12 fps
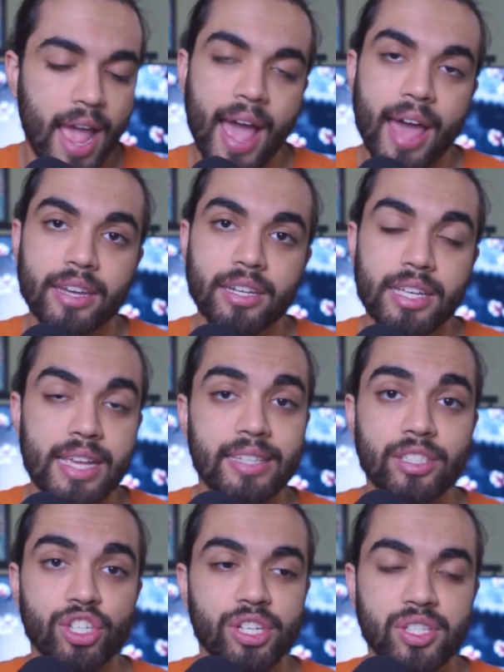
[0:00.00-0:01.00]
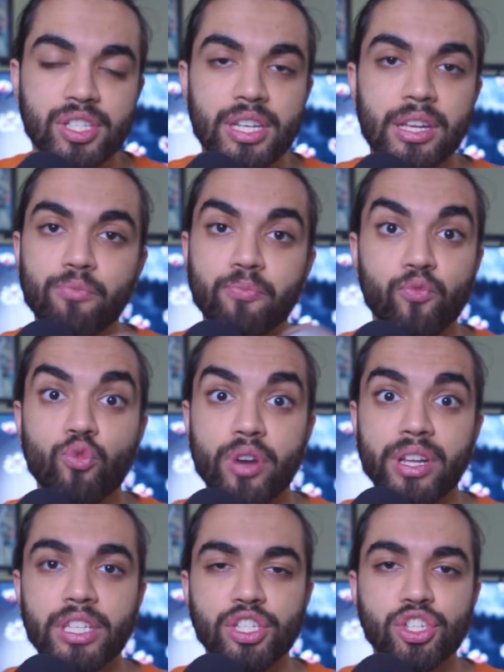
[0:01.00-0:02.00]
and it just
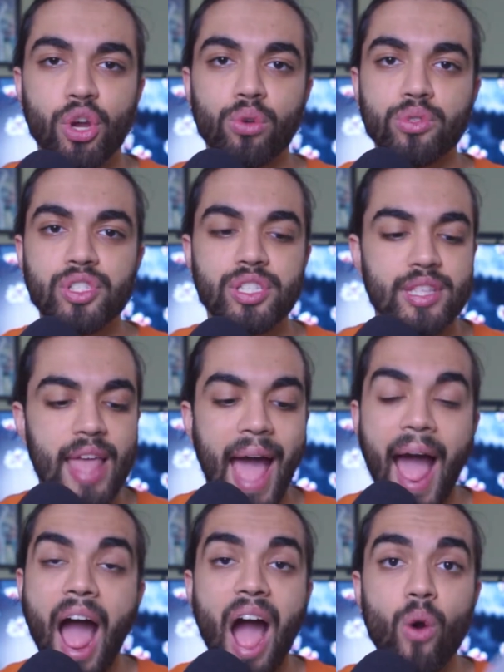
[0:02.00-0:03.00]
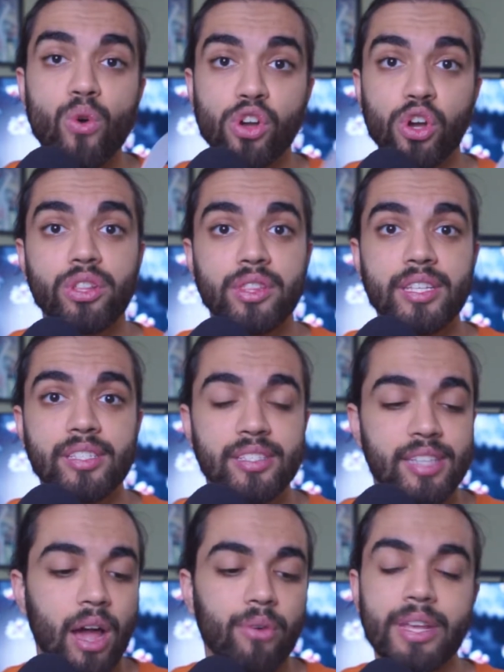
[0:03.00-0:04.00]
really shows how good these
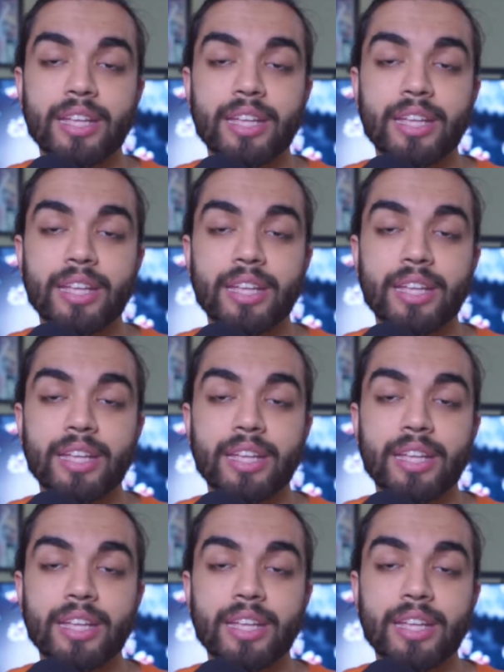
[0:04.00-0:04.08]
sound.